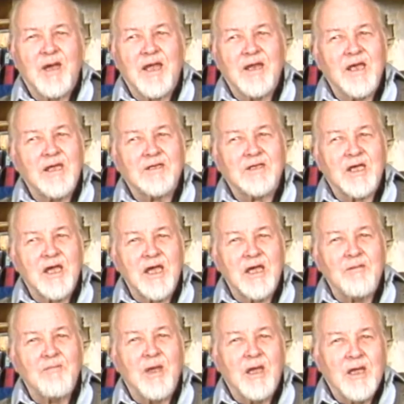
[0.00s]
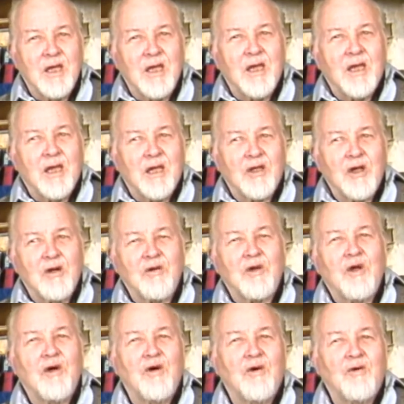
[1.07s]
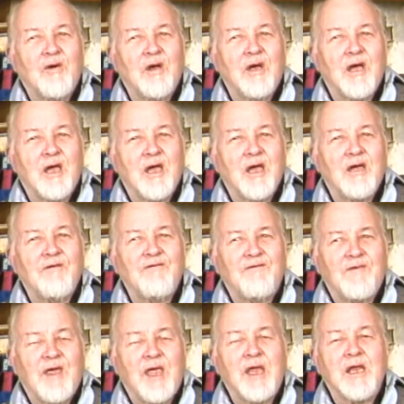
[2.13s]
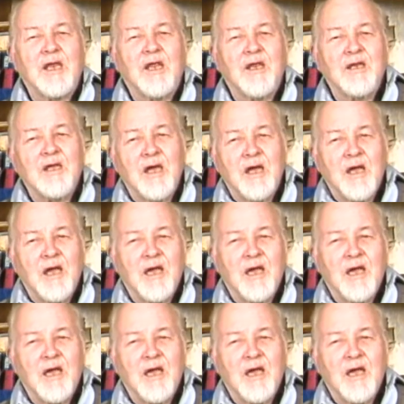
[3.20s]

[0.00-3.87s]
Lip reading: By that time, Coco had faded.